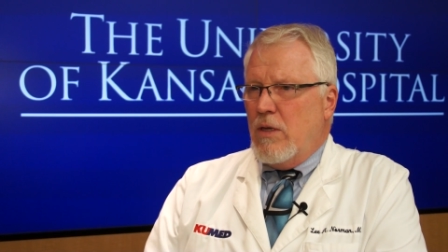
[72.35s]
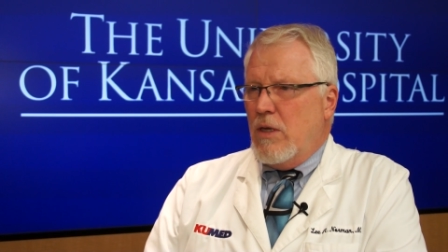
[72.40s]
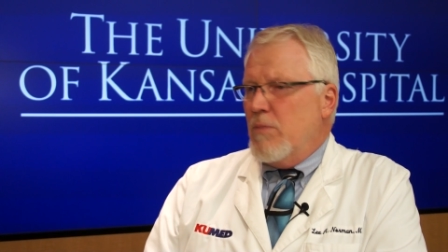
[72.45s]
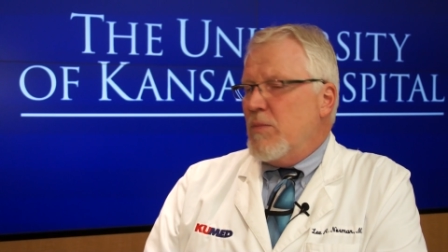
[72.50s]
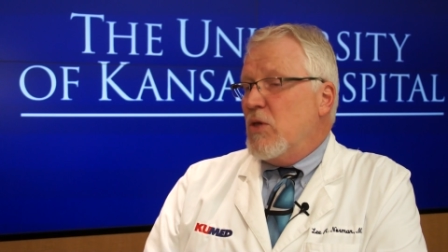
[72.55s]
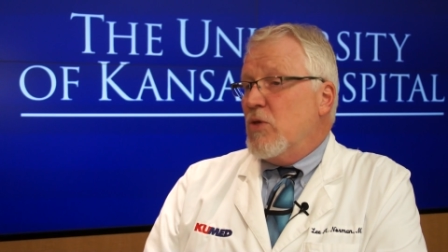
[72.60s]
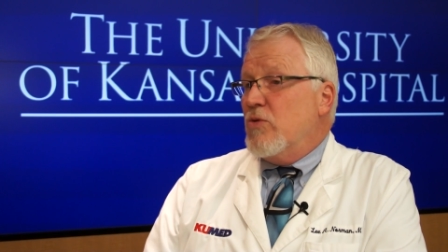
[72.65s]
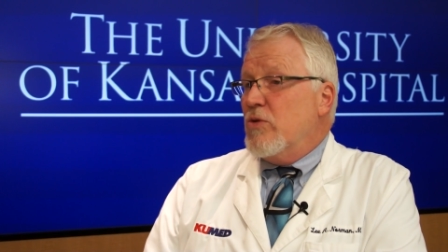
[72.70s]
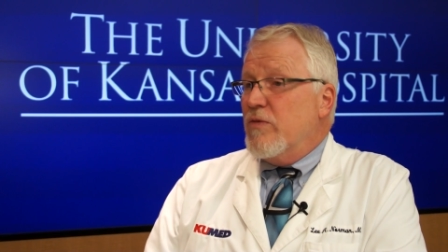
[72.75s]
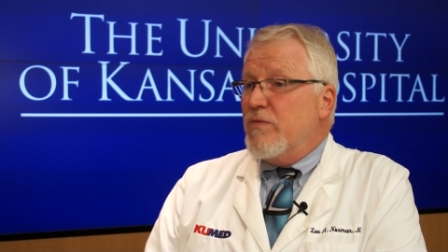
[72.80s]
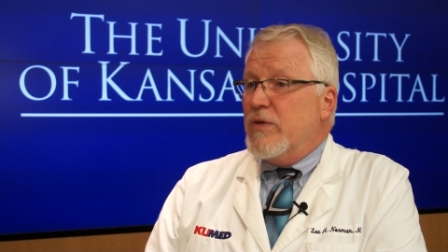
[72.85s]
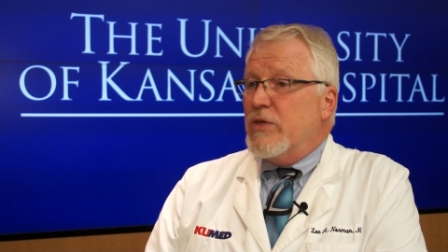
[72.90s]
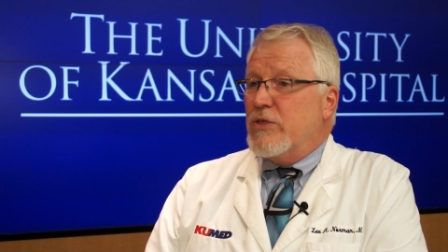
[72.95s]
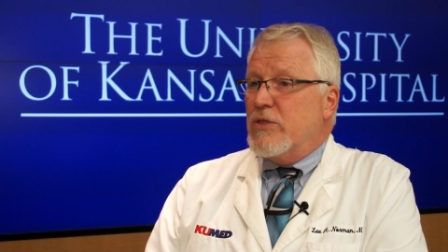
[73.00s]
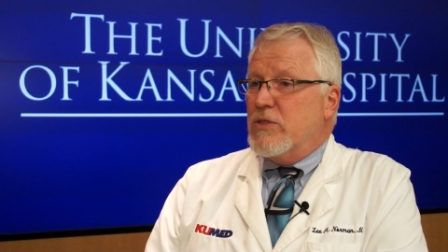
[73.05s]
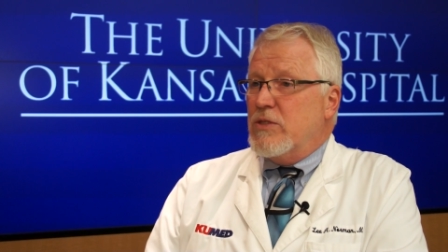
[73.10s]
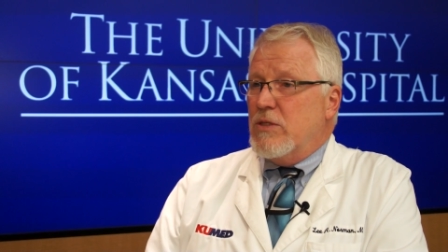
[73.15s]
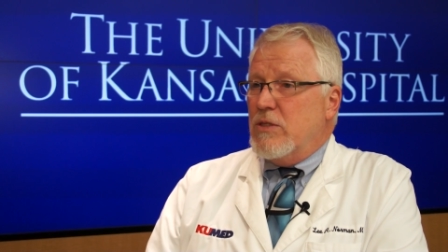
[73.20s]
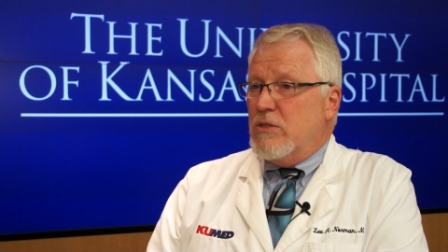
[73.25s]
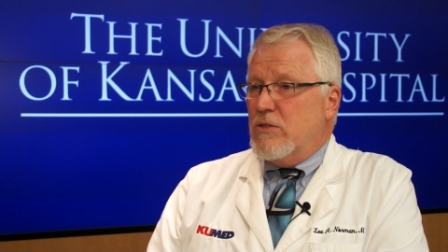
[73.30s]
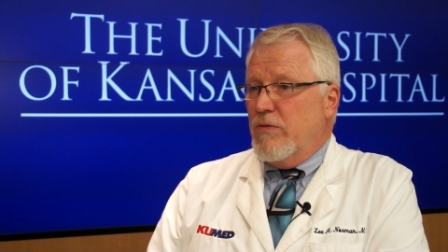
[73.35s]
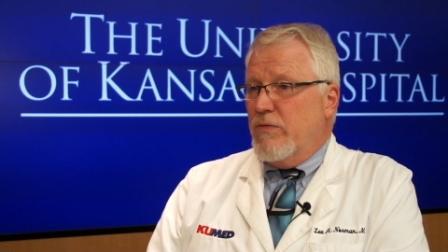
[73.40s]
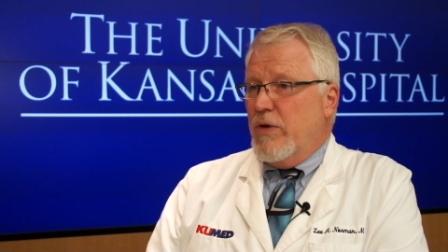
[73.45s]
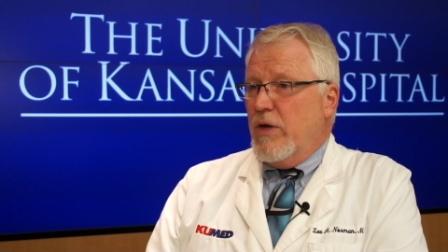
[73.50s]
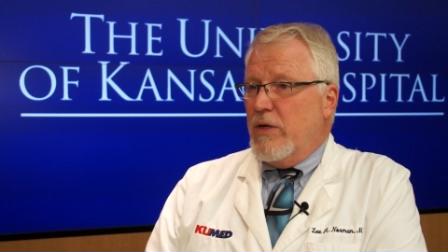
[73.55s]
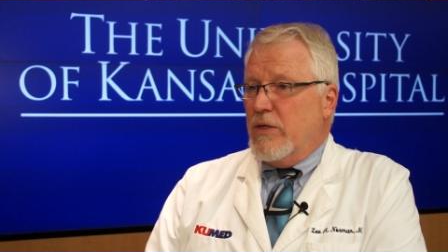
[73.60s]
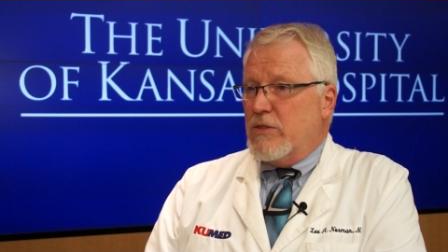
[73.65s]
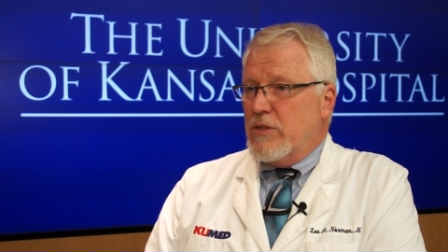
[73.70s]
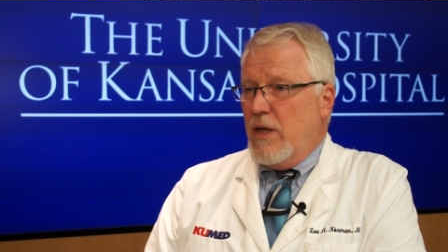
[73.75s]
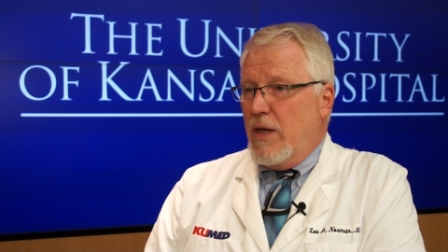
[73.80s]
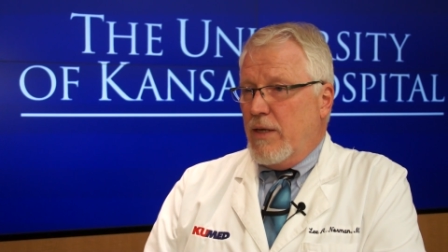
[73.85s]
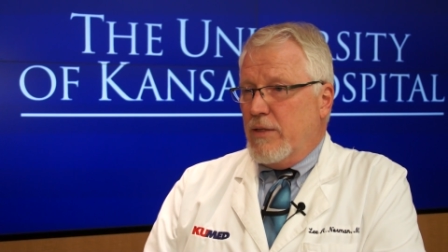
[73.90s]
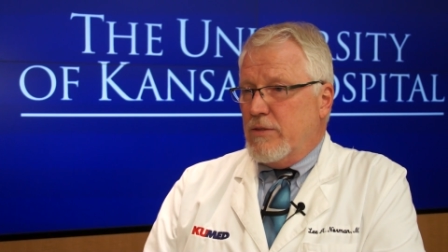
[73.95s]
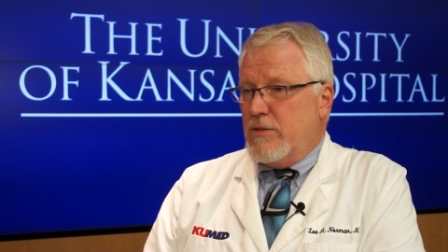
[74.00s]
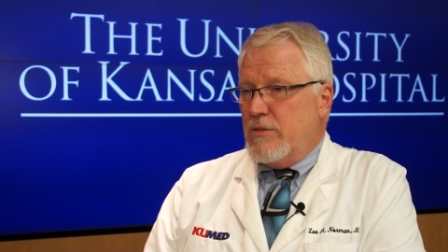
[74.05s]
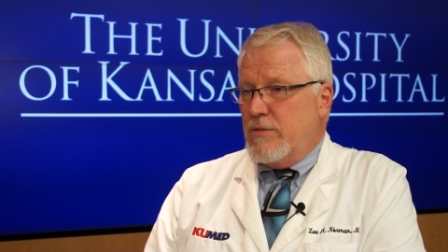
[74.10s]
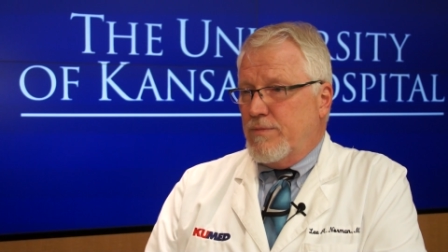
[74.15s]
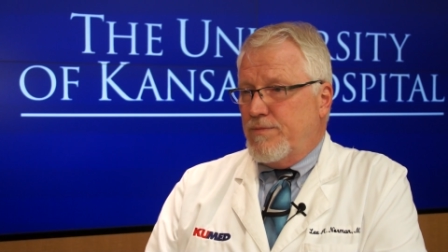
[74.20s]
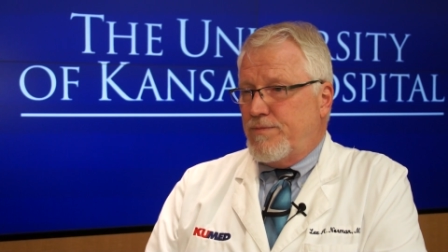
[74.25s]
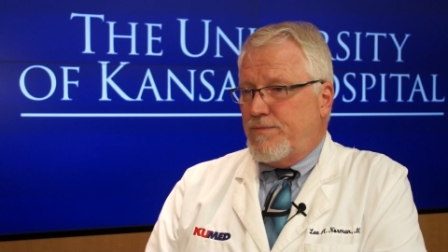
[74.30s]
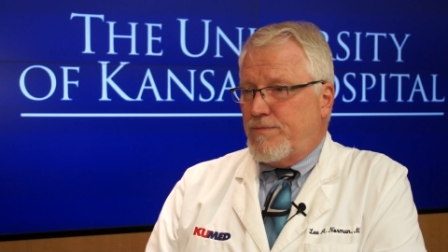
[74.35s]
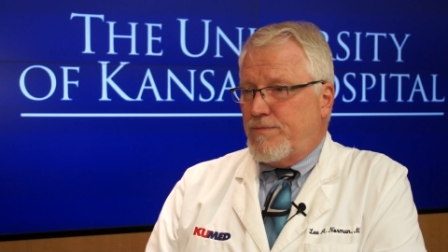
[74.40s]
immune deficiencies of various kinds.